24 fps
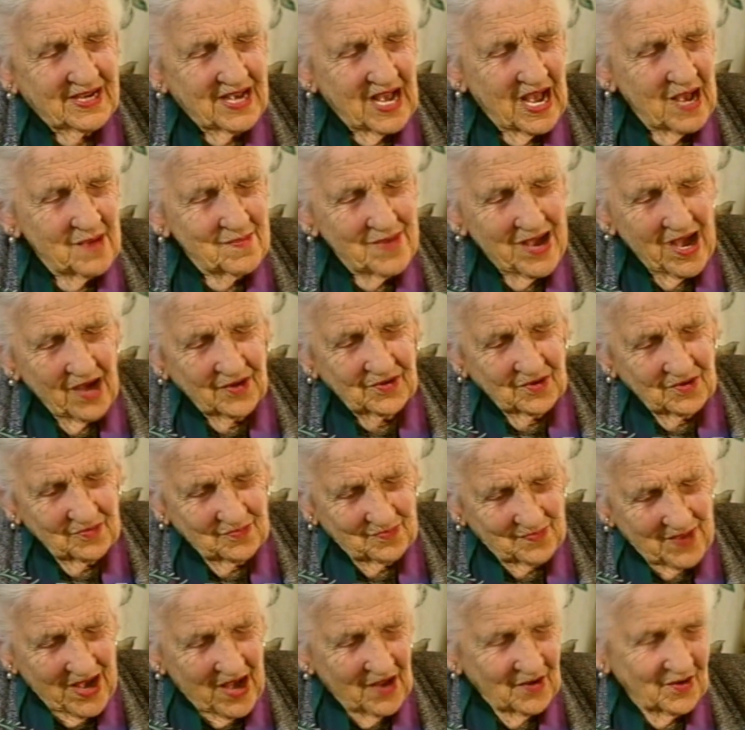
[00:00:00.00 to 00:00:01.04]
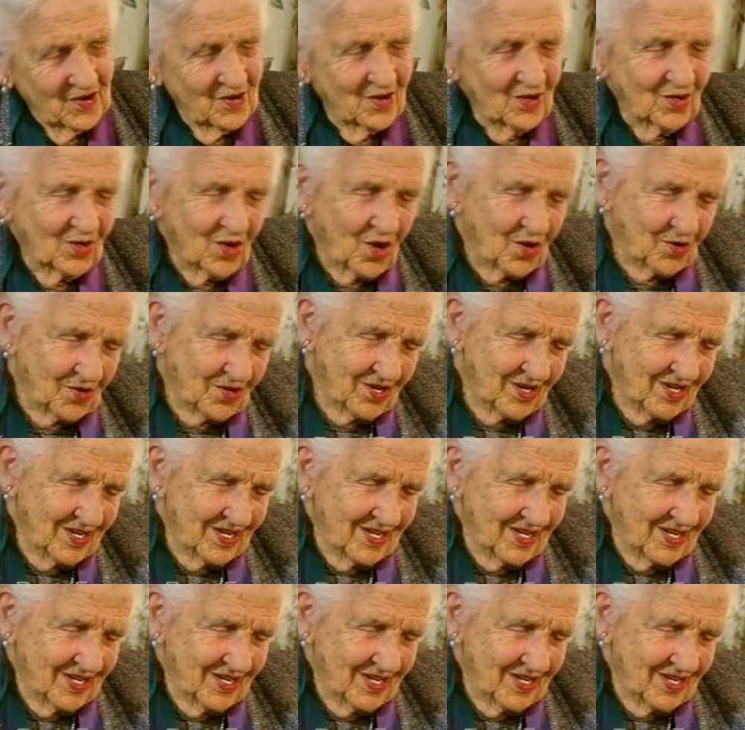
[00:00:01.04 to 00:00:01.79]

I'm out and about a lot.